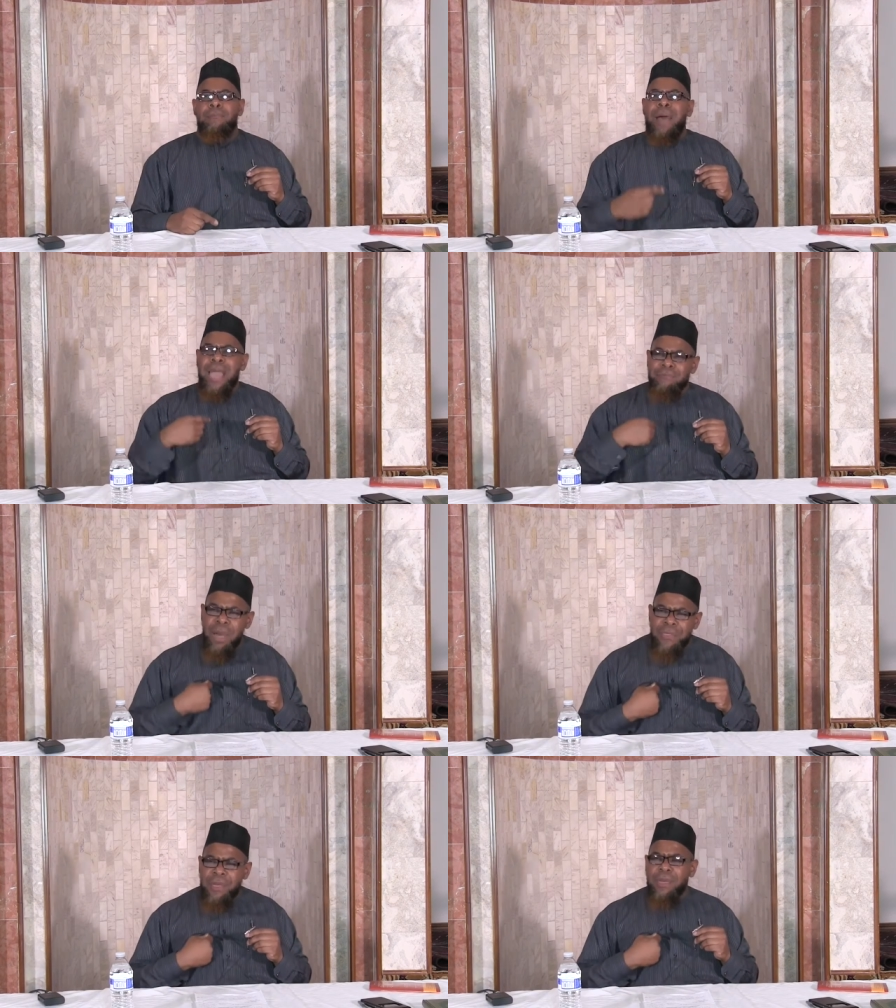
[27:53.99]
my
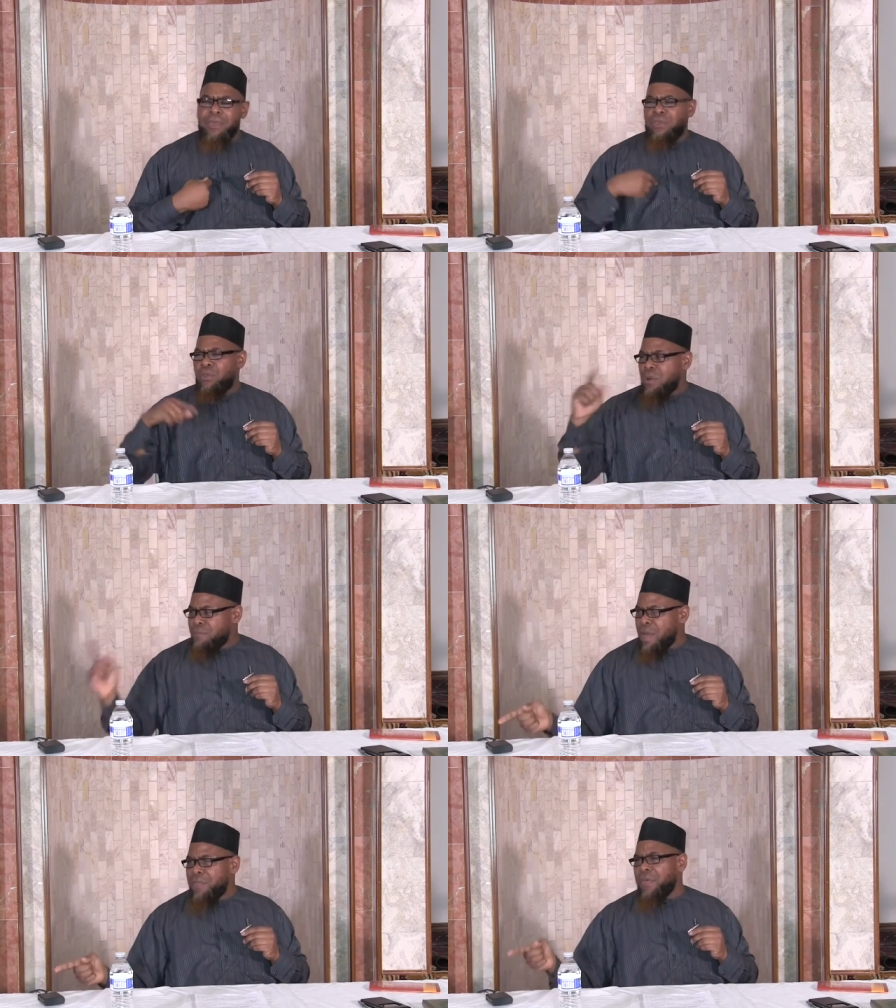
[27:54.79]
mother,
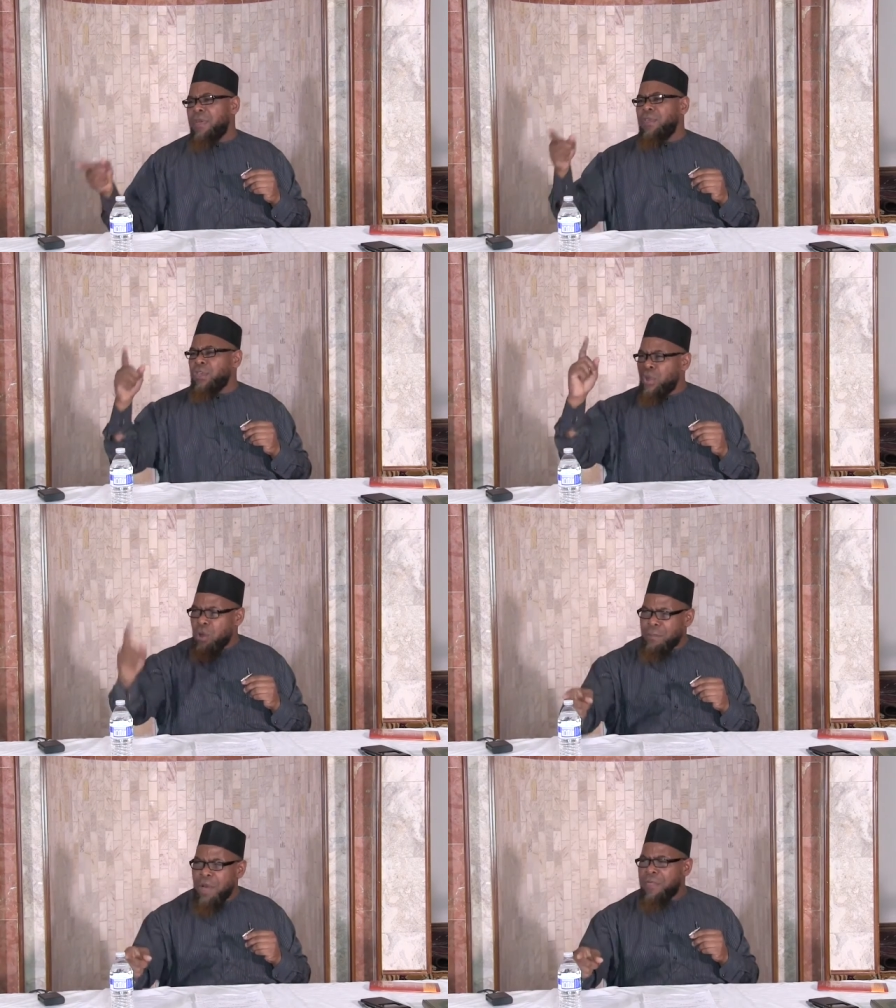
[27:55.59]
your mother,
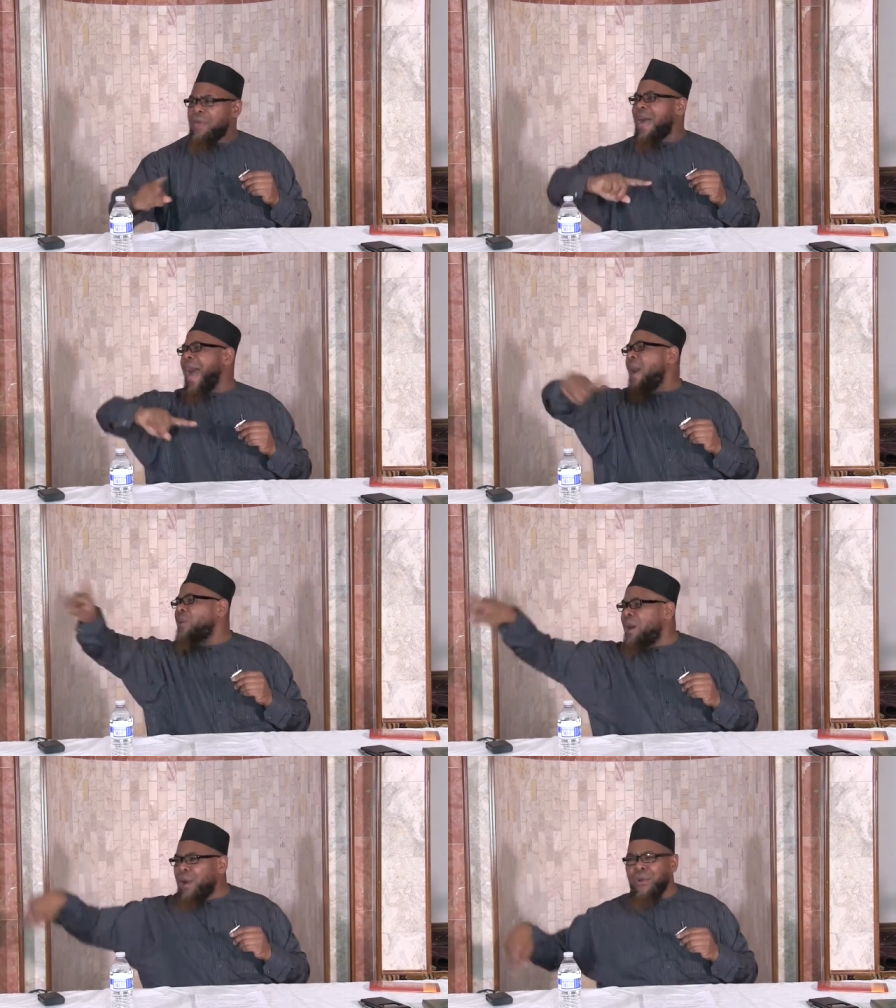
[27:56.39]
your mother,
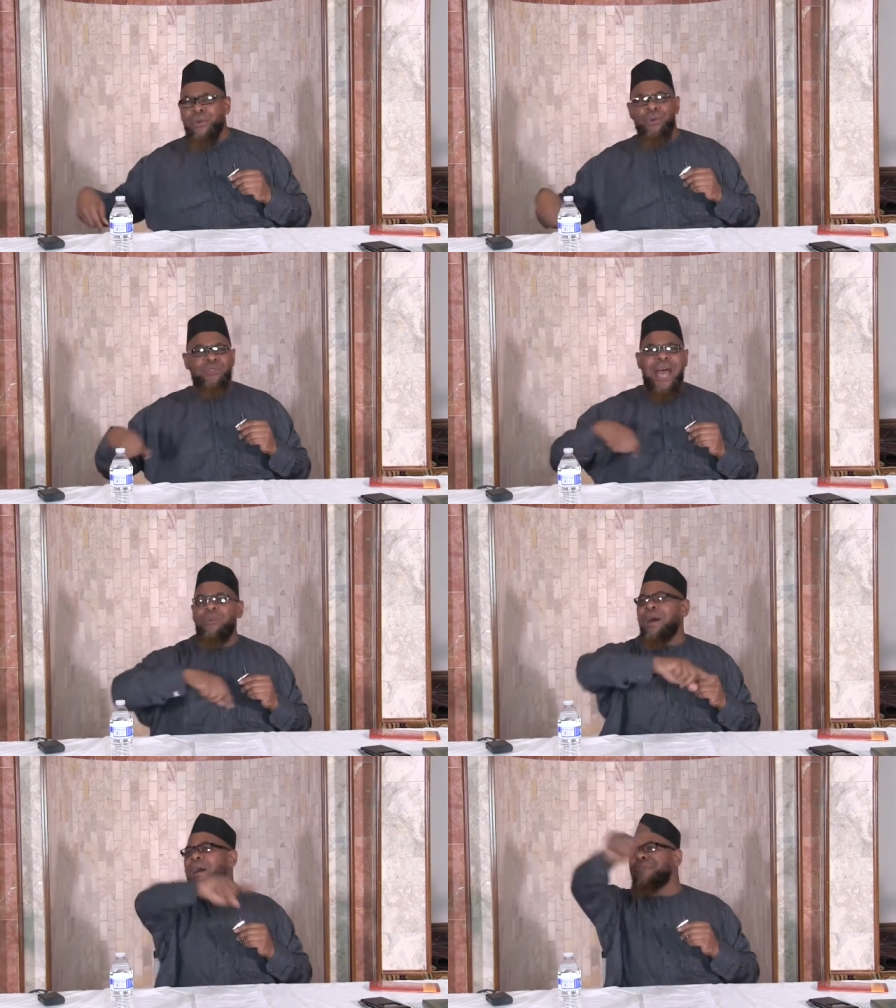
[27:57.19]
our uncles,
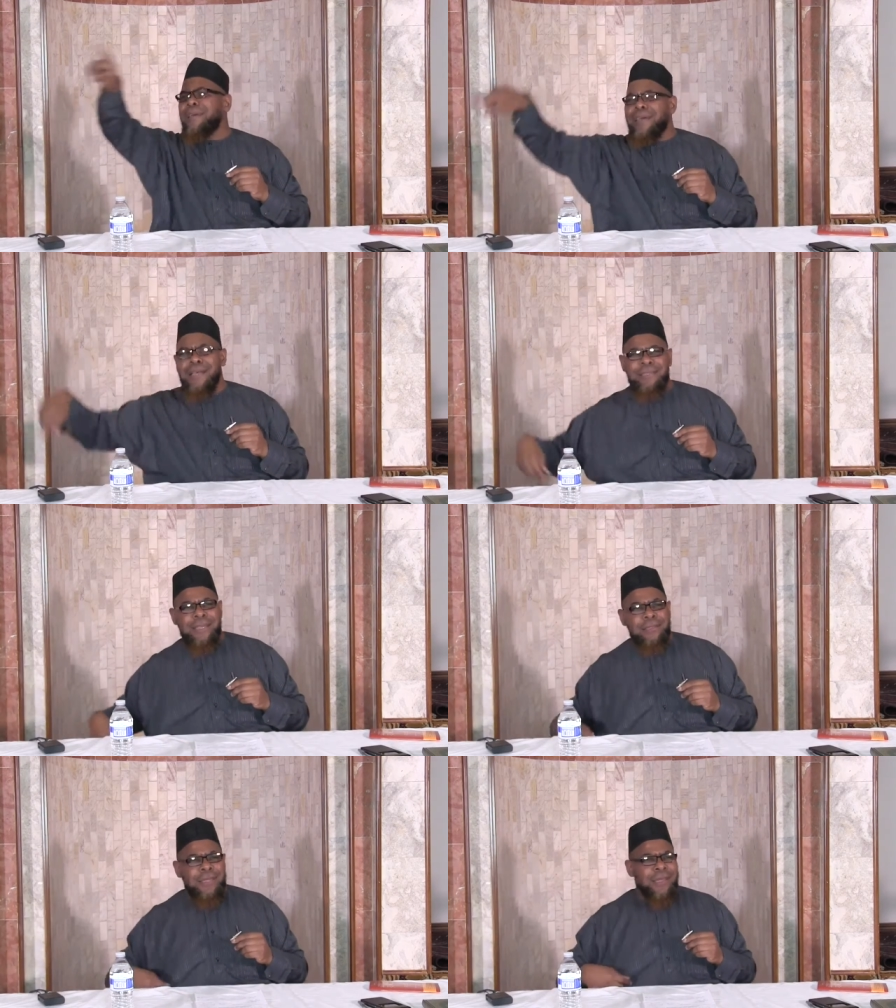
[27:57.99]
our other
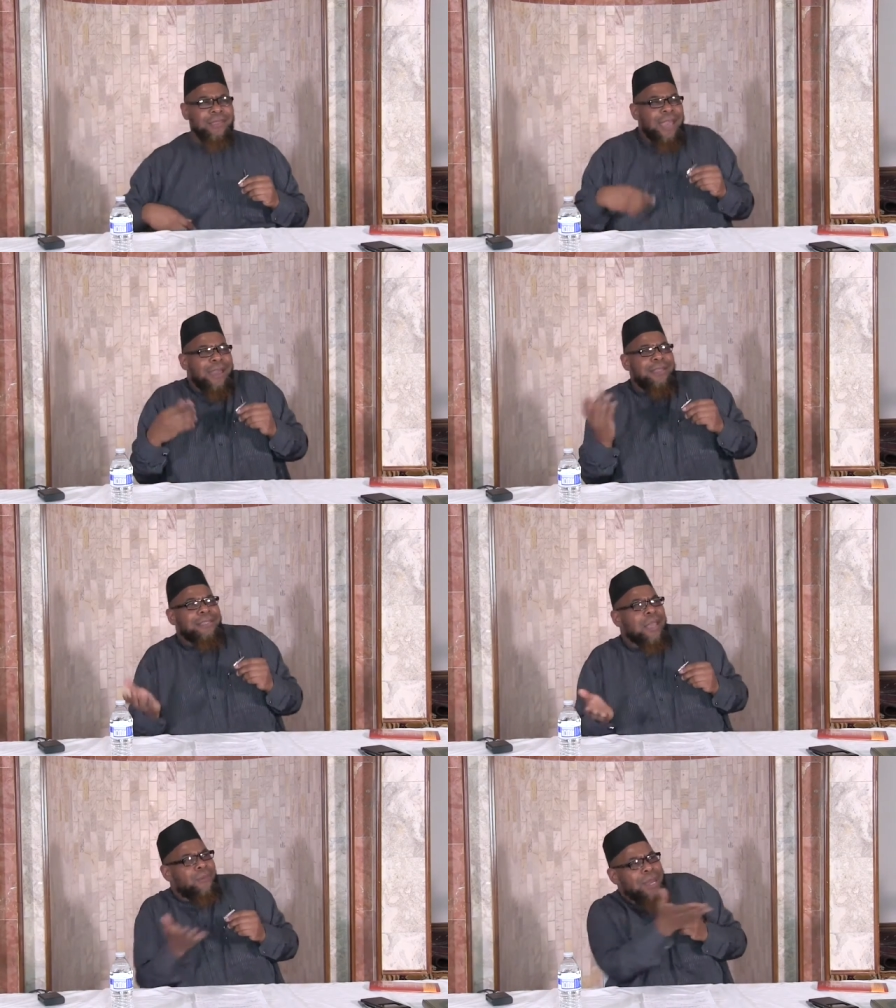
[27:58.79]
cousins, they're going to
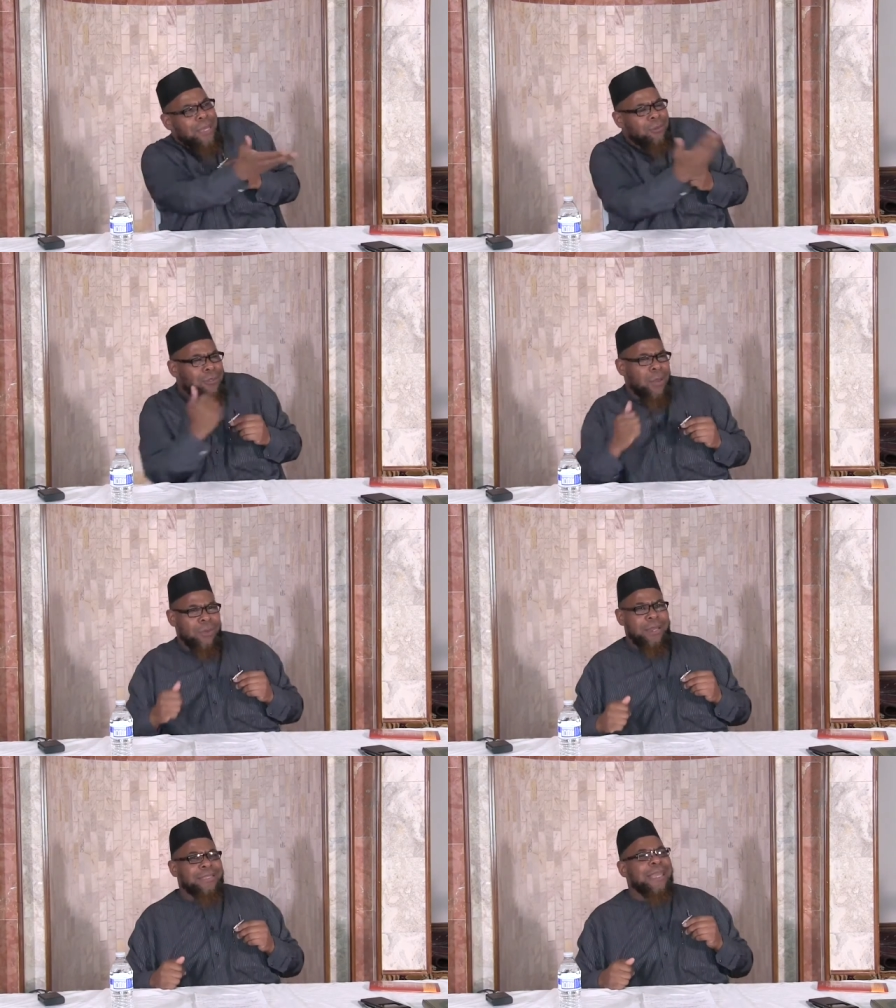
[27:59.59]
say, What are you
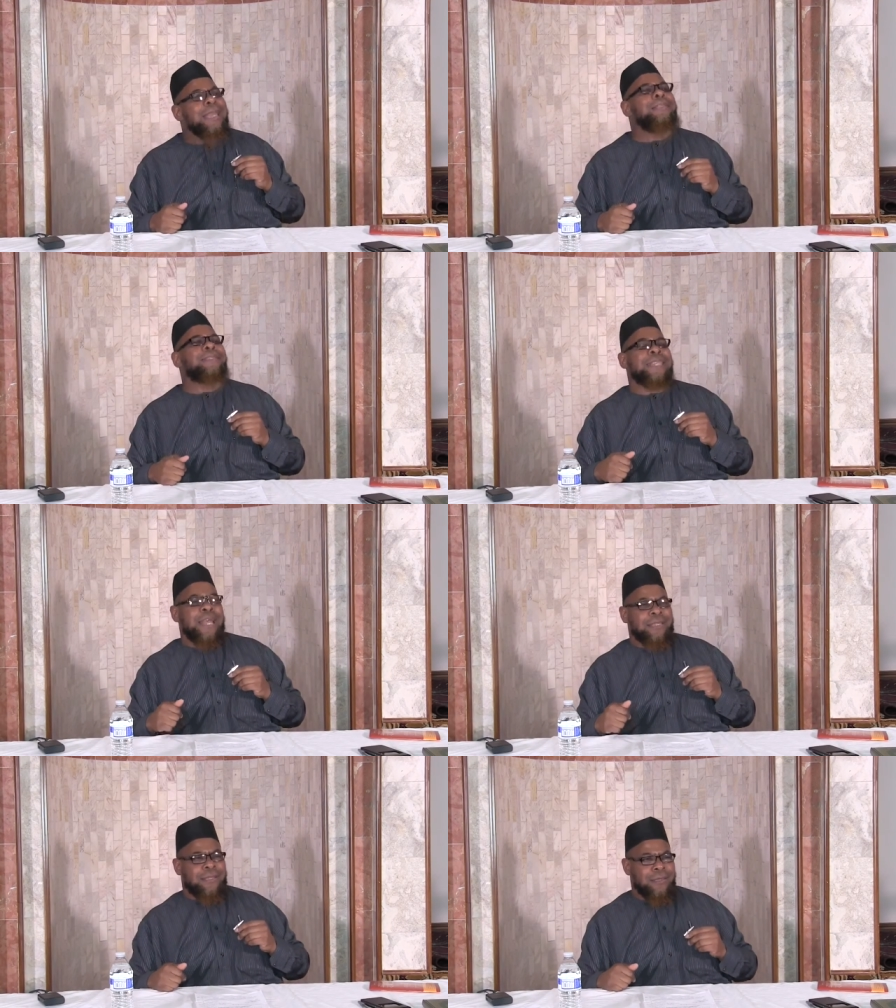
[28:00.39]
doing? It's
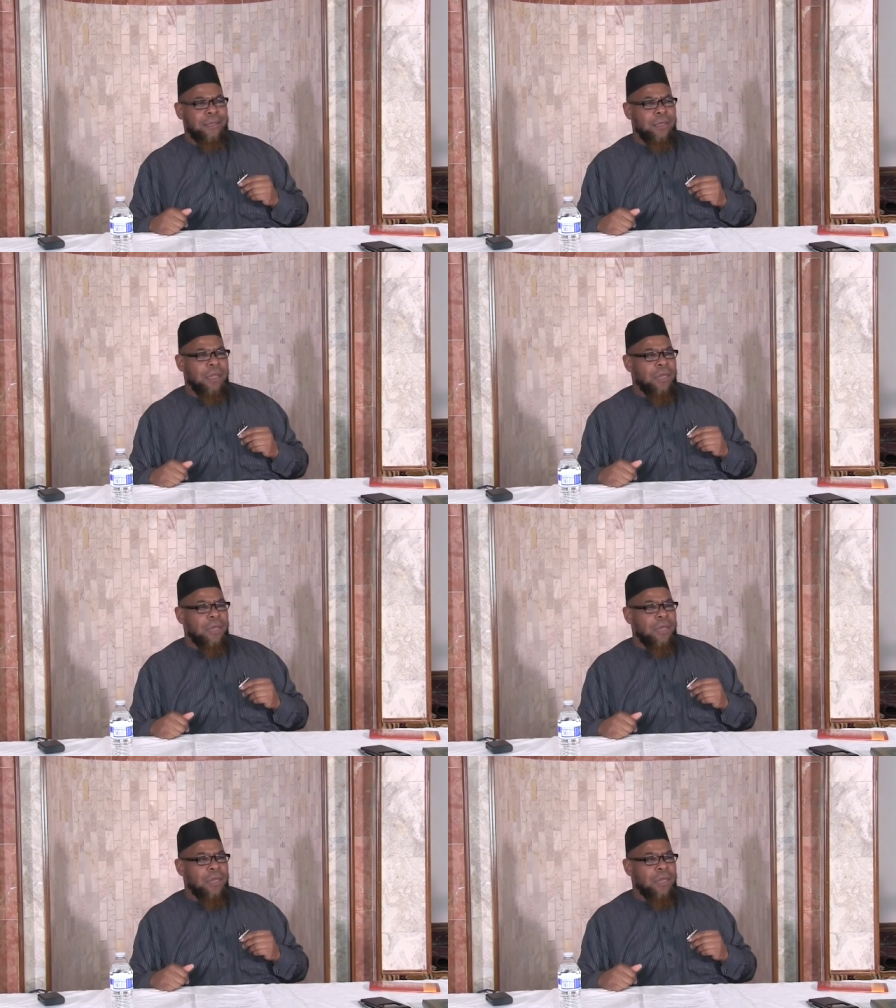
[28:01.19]
incest.